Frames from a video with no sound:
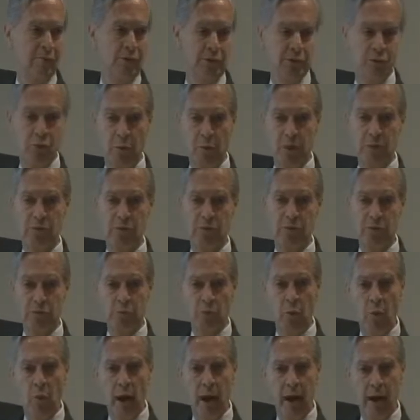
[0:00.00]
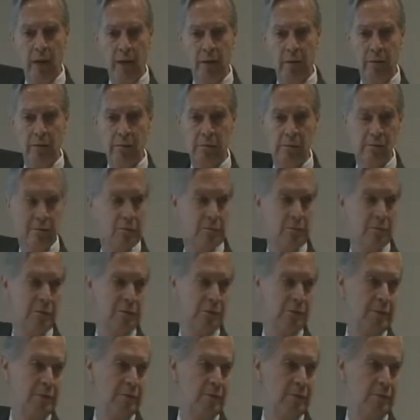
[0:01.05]
First question is why?
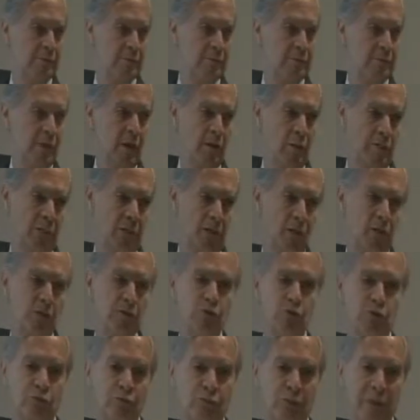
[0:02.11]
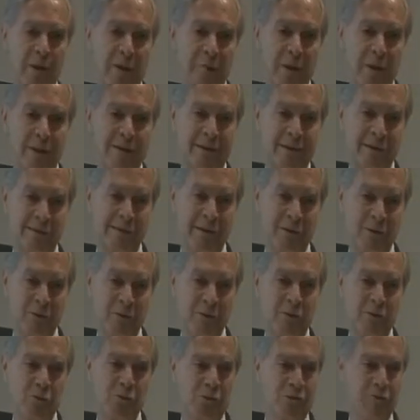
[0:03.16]
Well, because your fundamentals are
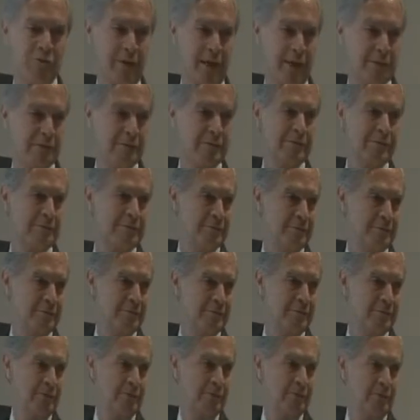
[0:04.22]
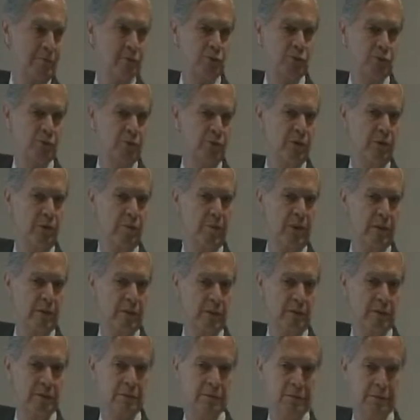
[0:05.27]
not correct. Which
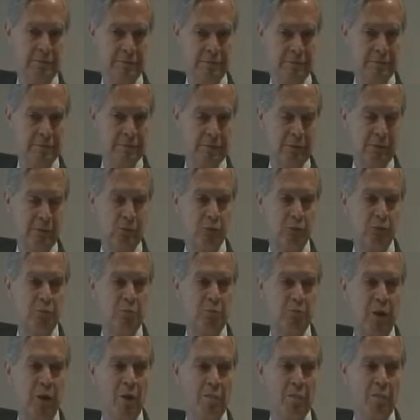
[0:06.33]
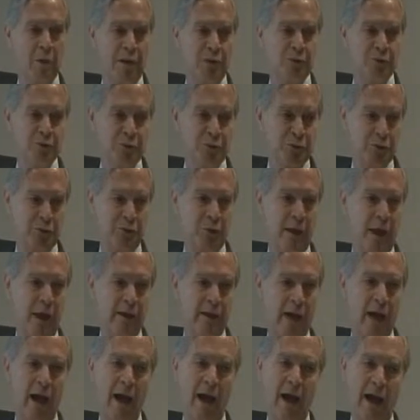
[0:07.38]
fundamentals? Your blood pressure is too
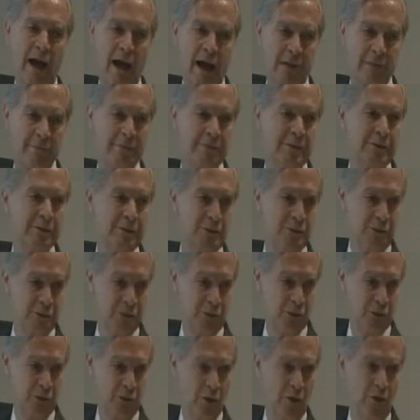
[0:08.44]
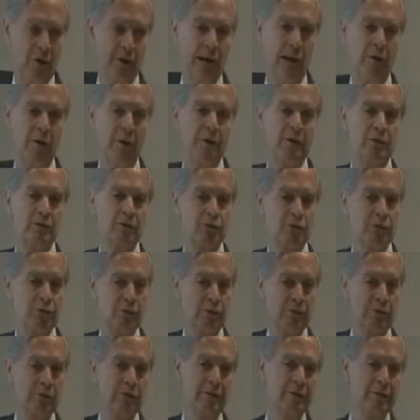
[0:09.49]
high. Aha. So now I
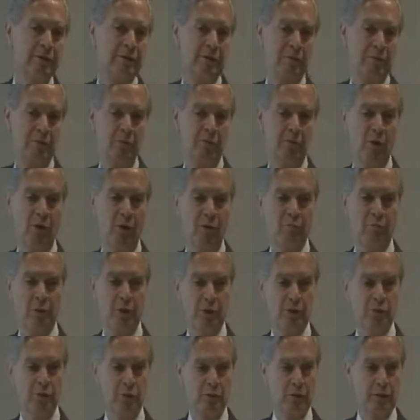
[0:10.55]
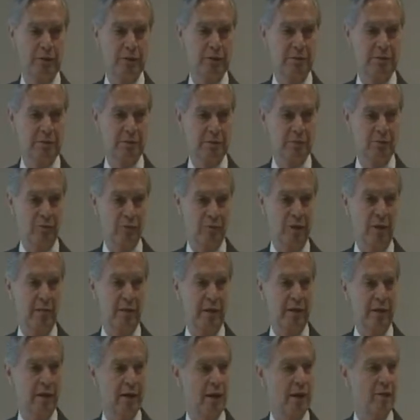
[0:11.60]
understood. Blood pressure is a
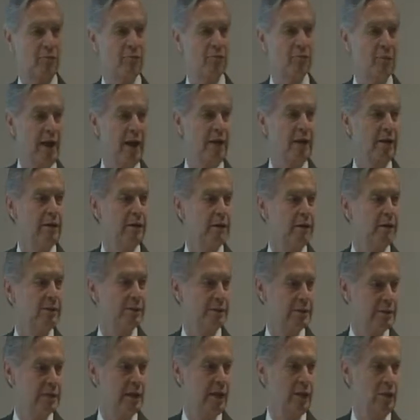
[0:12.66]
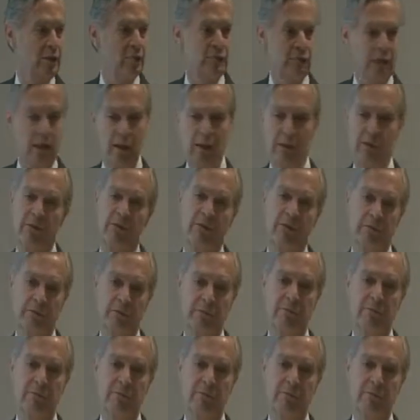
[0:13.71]
fundamental of my state of health.